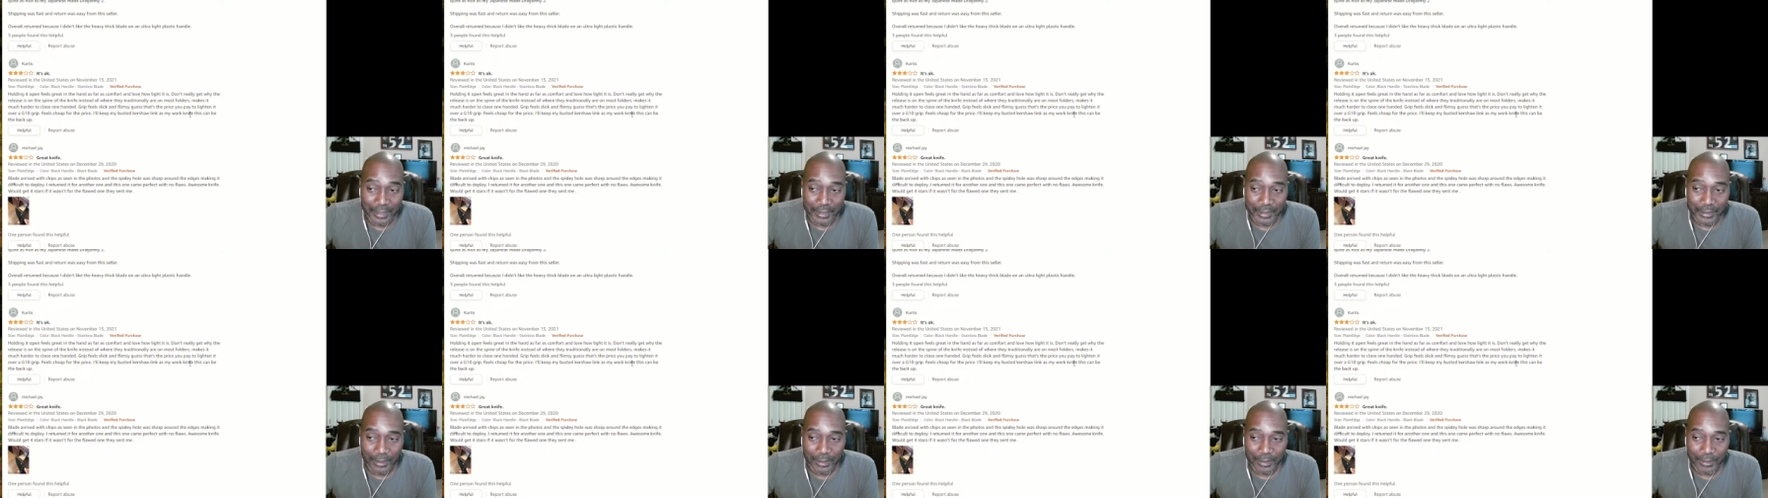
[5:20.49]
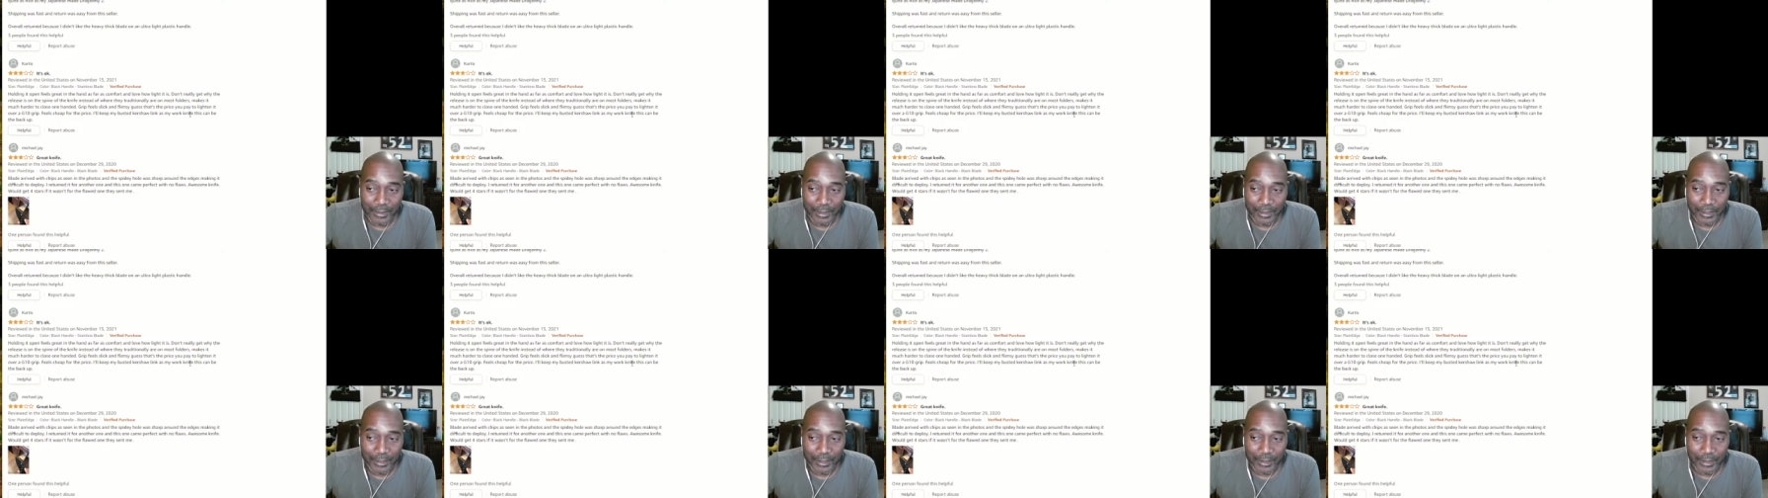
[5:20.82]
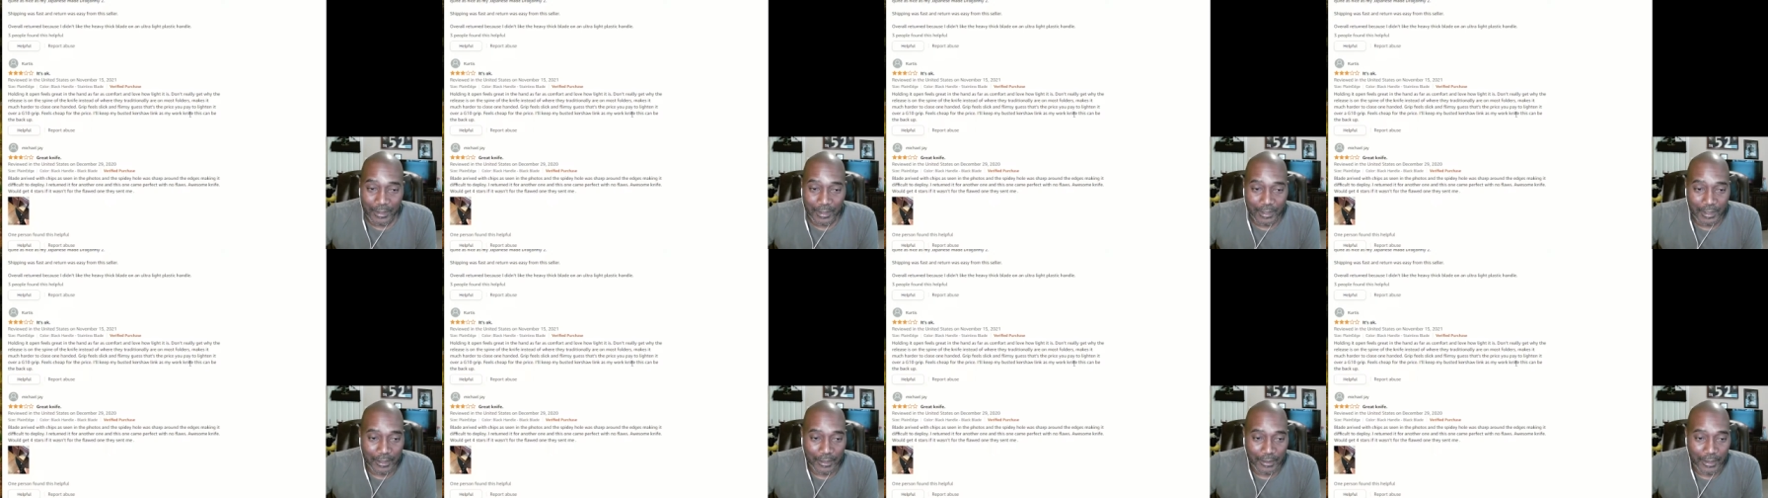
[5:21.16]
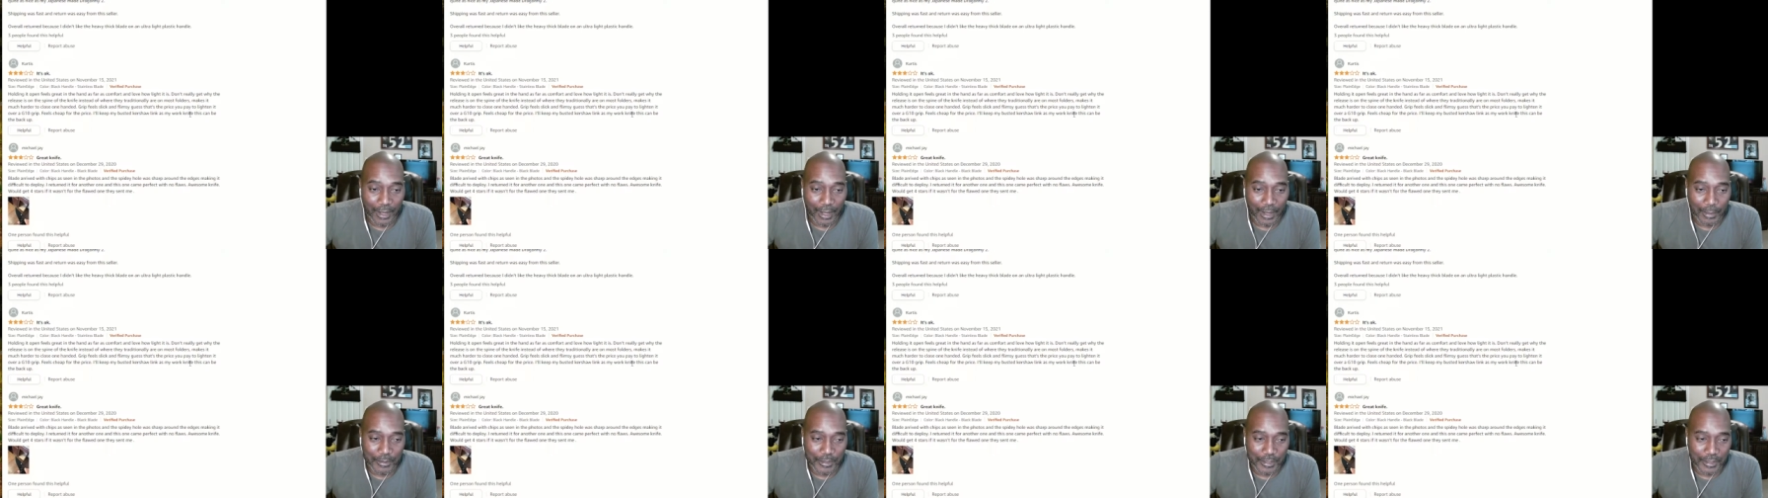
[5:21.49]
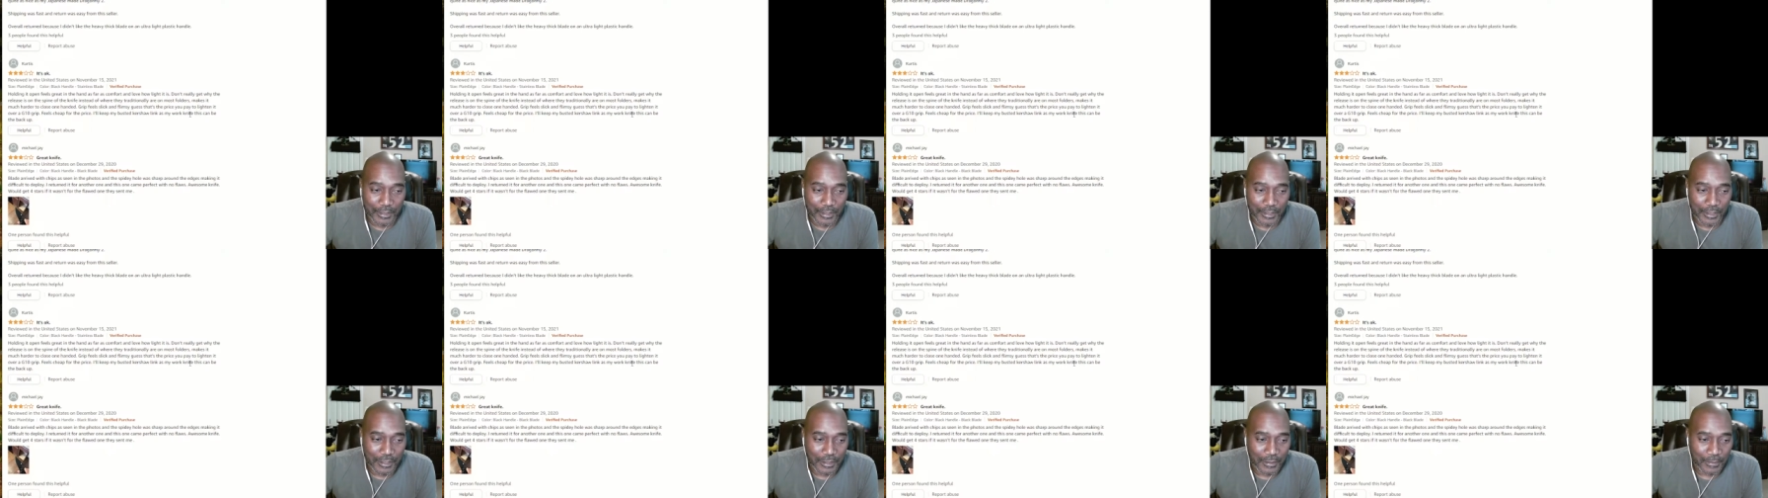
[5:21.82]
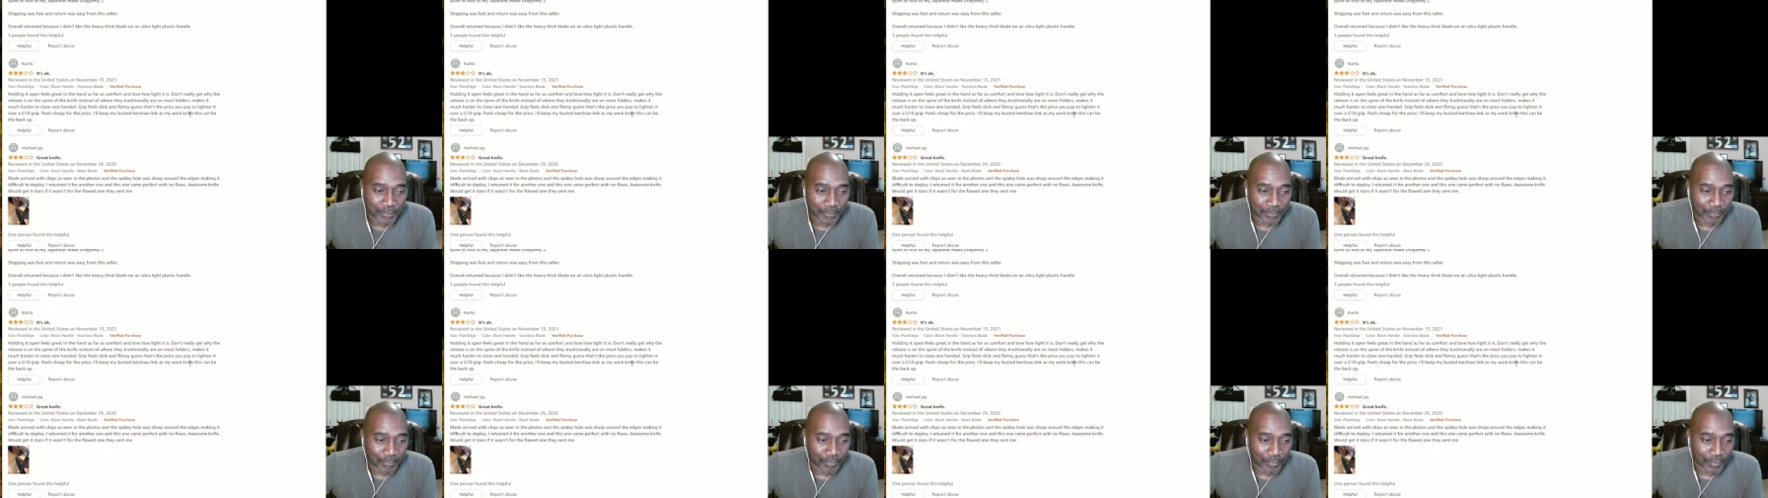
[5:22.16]
There are other options
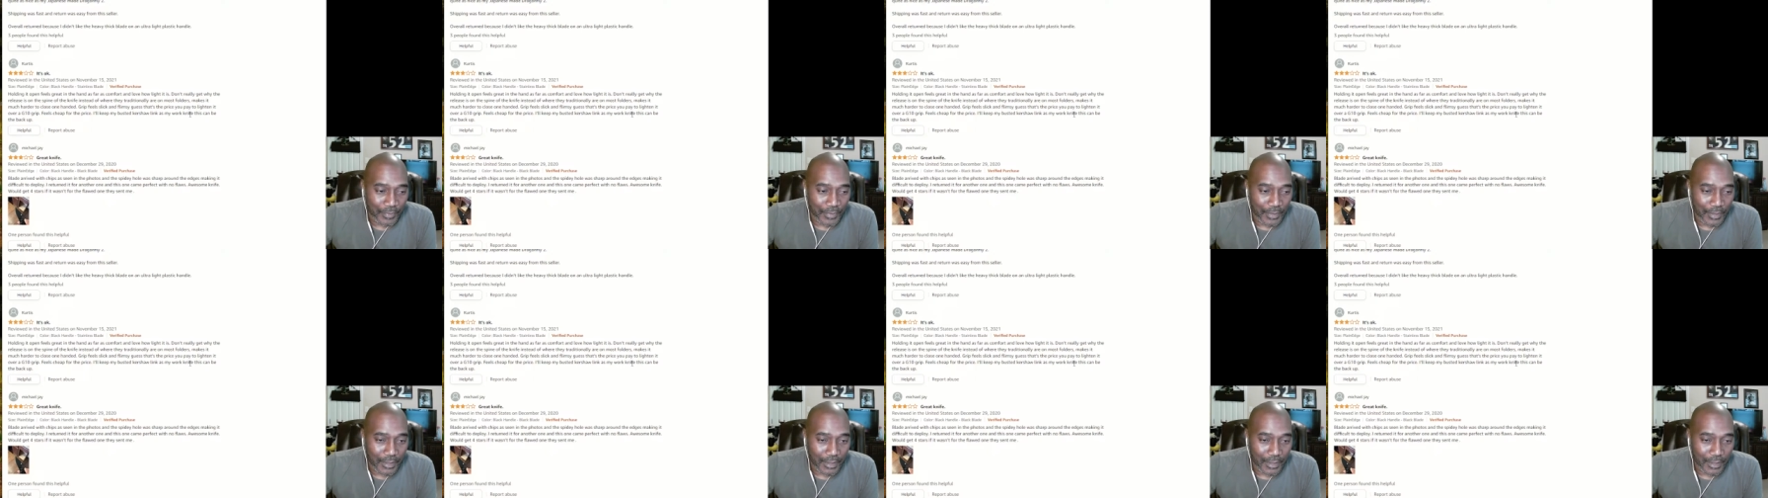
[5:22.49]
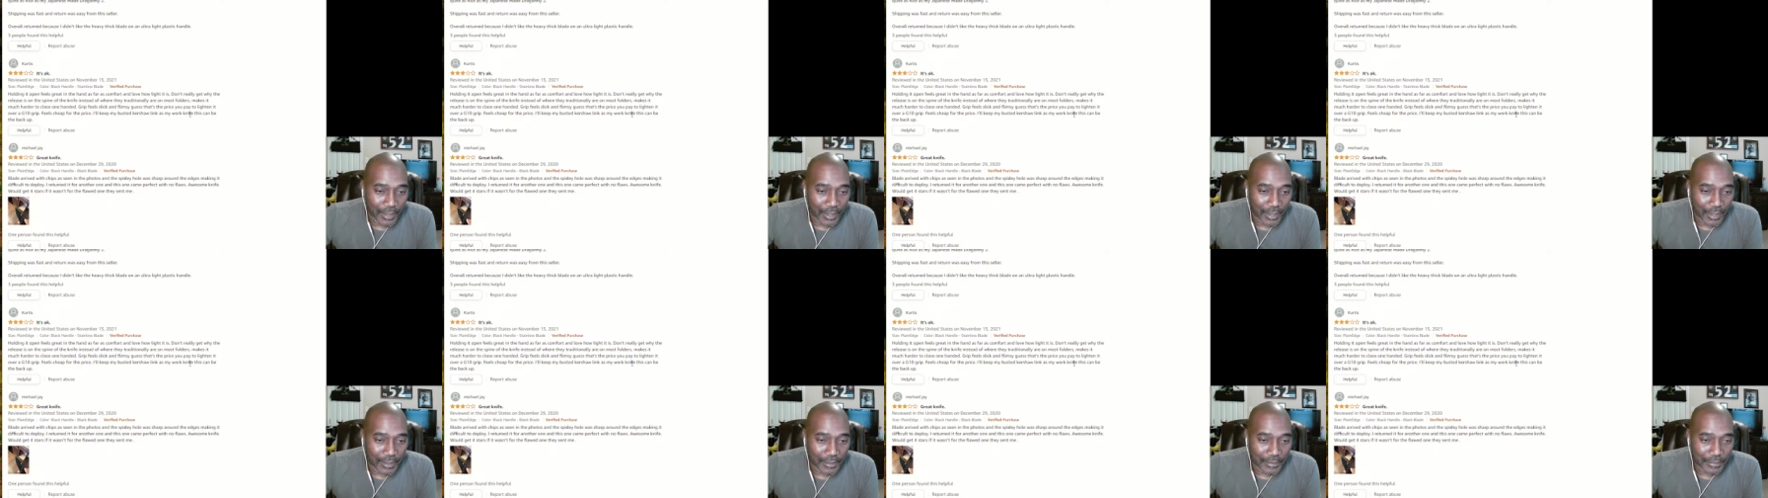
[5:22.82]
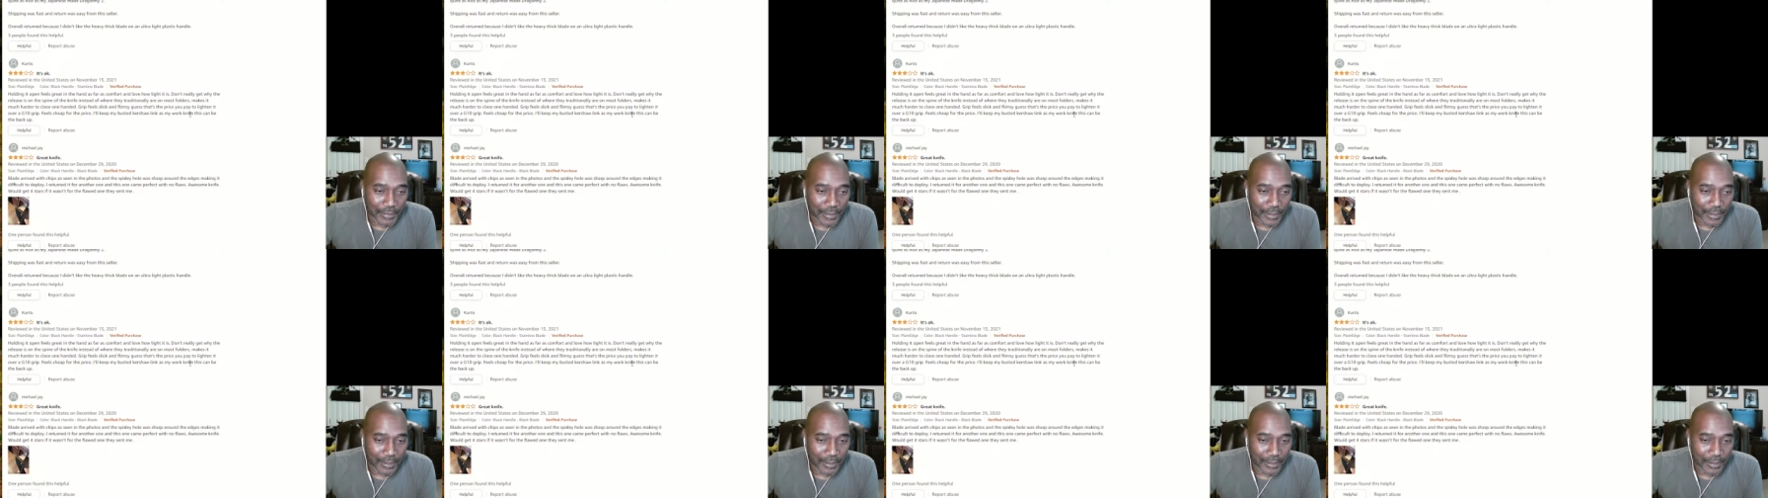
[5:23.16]
as far